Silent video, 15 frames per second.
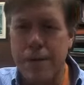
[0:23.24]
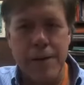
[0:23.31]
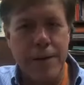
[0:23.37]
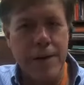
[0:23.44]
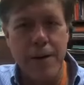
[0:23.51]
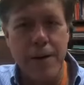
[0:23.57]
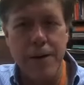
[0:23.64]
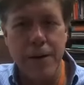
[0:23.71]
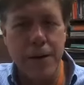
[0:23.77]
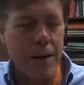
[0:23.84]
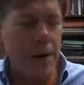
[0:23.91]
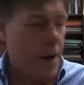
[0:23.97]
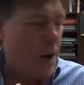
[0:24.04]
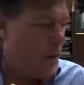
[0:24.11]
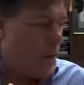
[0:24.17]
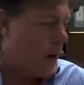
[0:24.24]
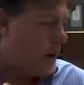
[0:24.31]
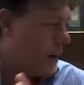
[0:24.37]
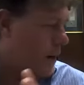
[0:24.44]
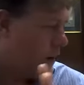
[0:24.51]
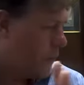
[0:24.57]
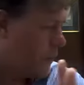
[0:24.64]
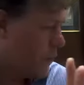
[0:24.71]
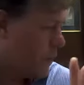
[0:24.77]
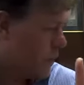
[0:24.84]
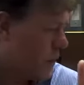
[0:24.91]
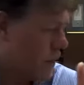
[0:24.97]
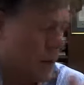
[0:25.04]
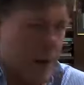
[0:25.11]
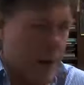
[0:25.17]
there you go. I didn't even
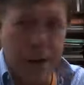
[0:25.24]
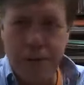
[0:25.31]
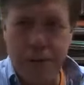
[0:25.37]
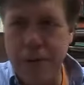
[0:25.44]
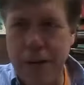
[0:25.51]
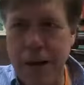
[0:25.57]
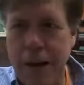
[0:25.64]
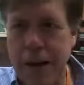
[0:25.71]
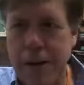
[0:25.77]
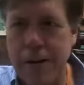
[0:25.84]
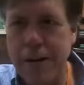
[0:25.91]
realize that,